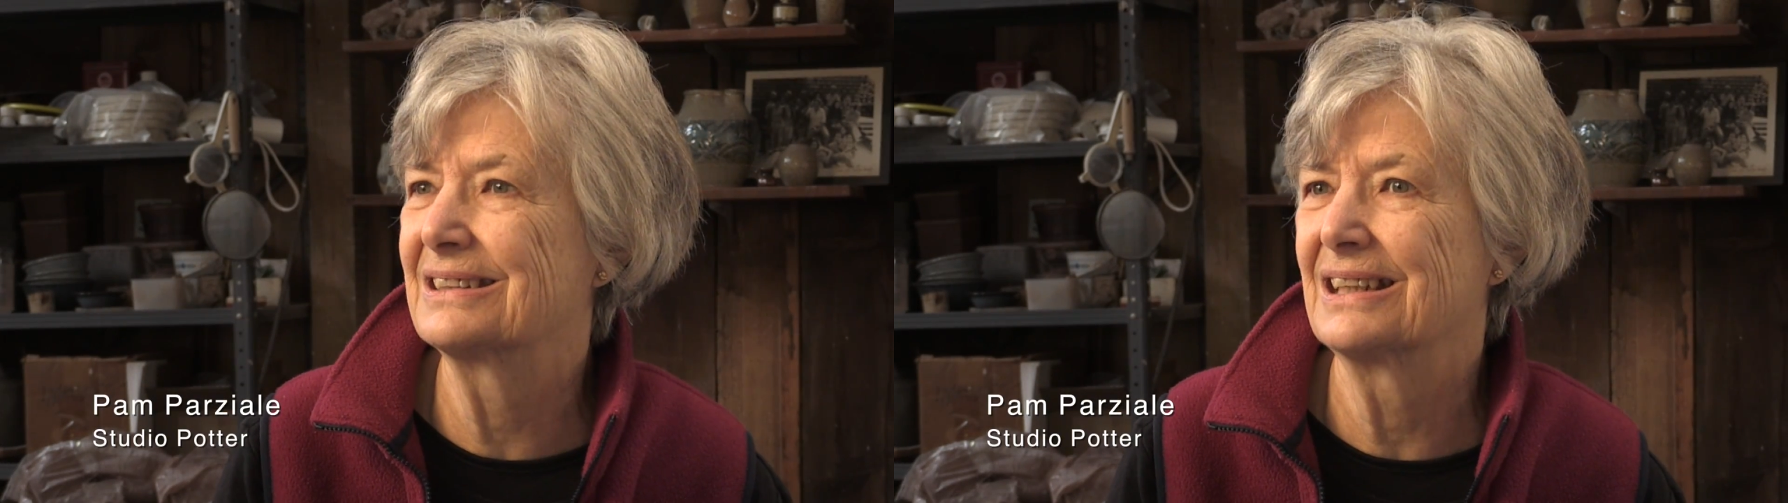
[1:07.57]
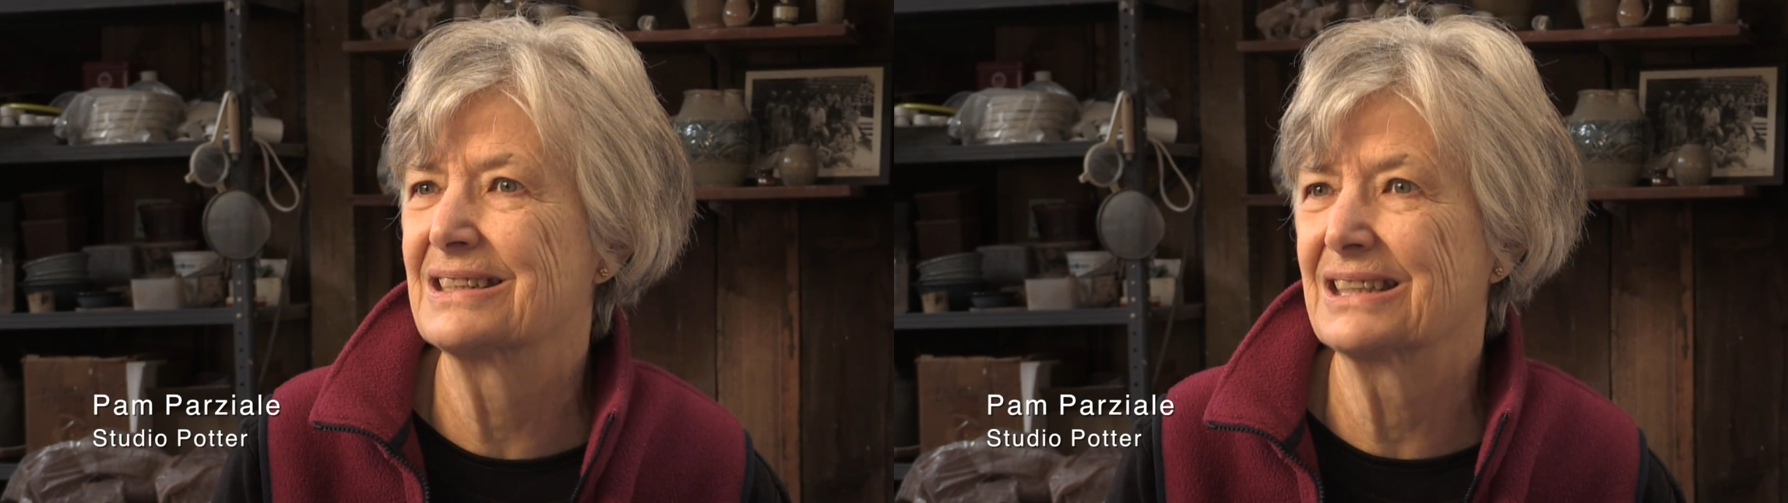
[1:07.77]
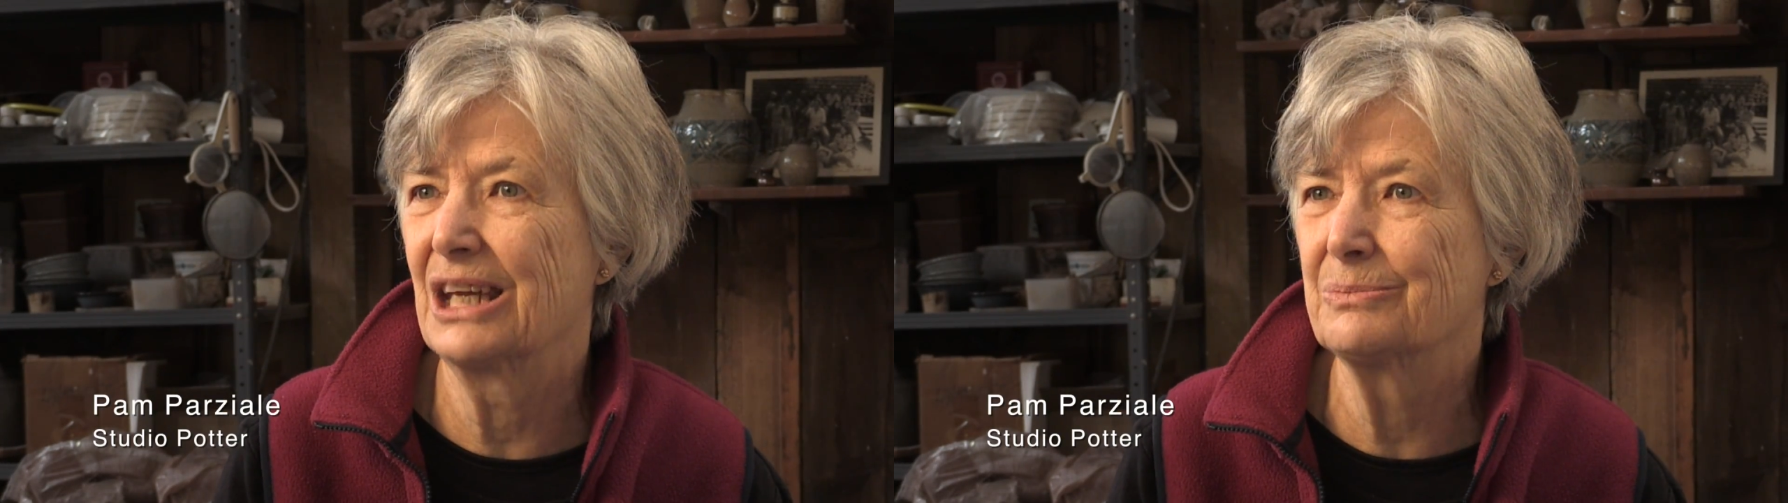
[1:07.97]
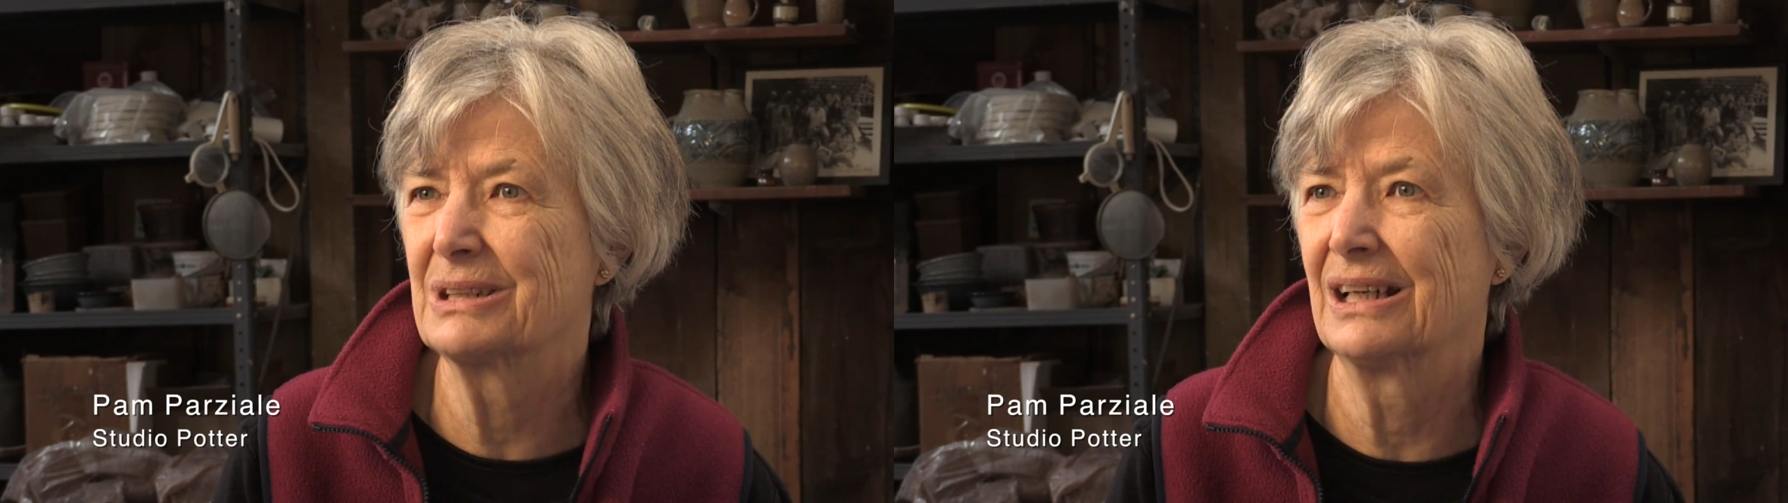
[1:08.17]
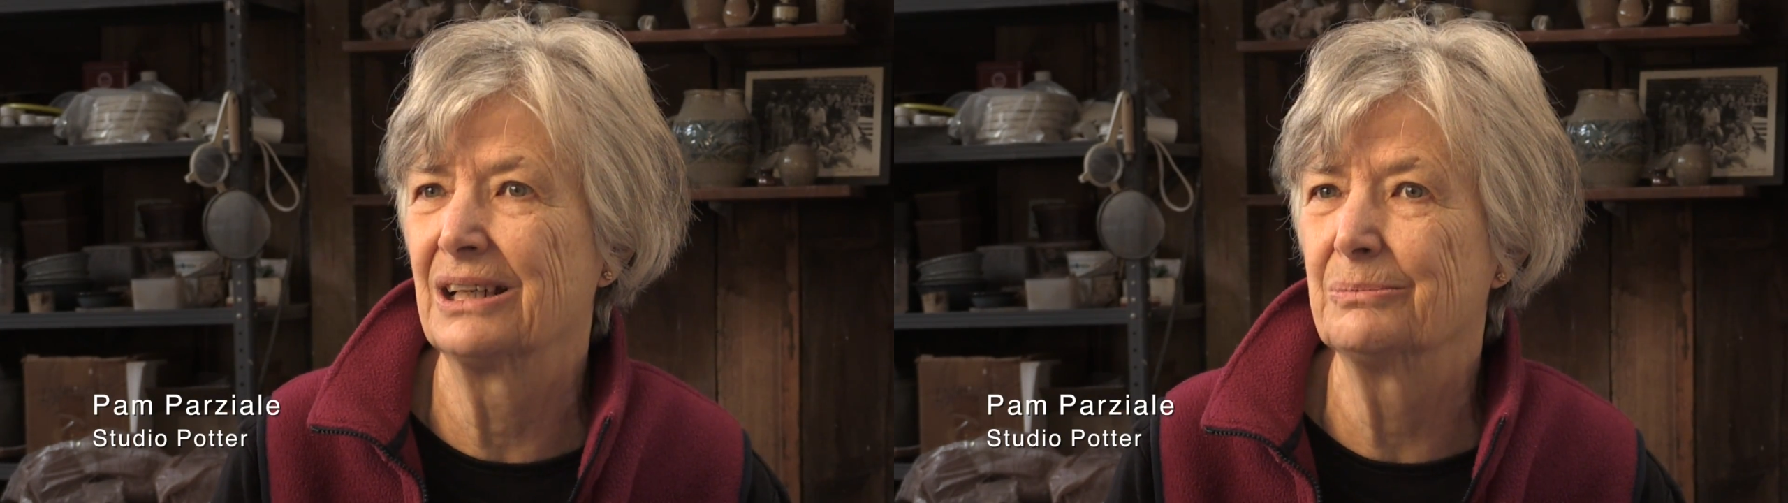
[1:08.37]
the same
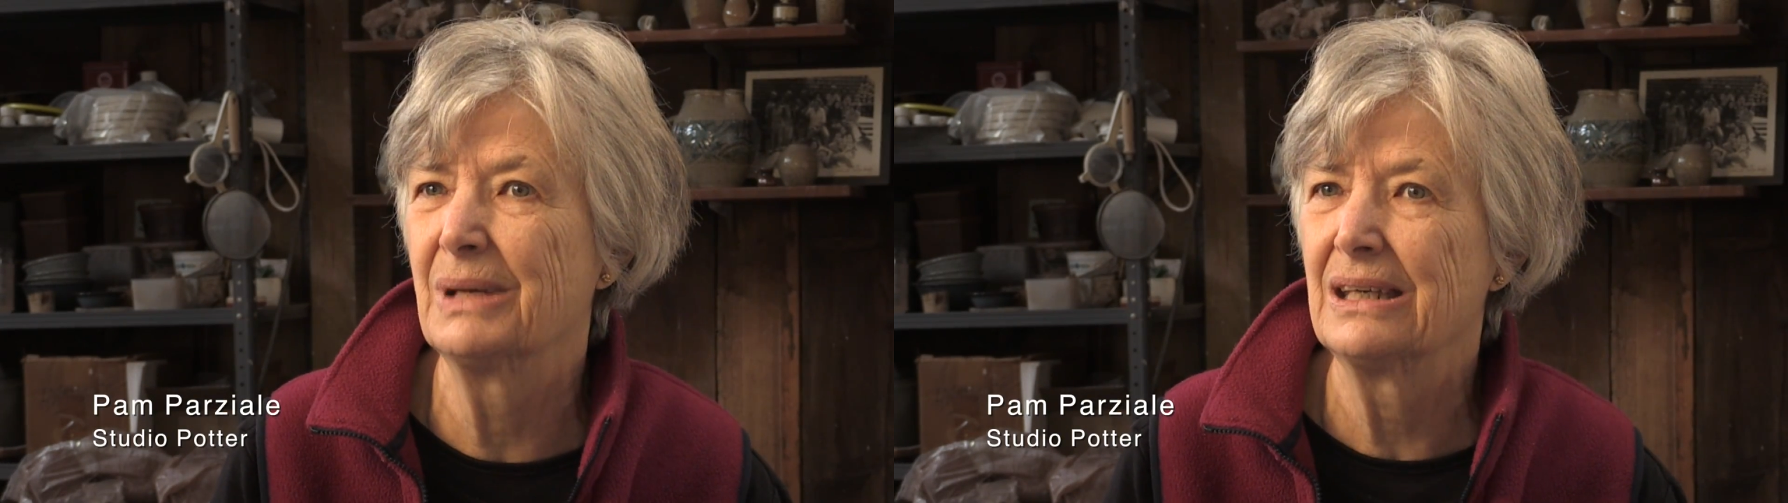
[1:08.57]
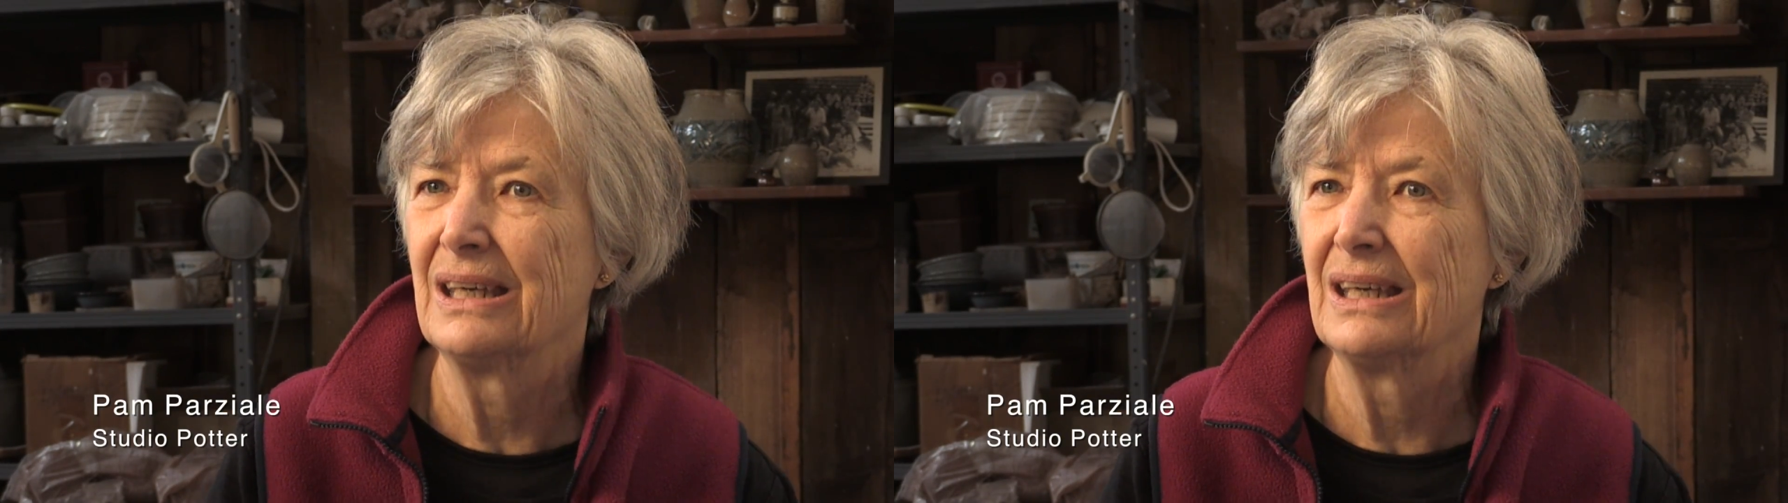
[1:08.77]
time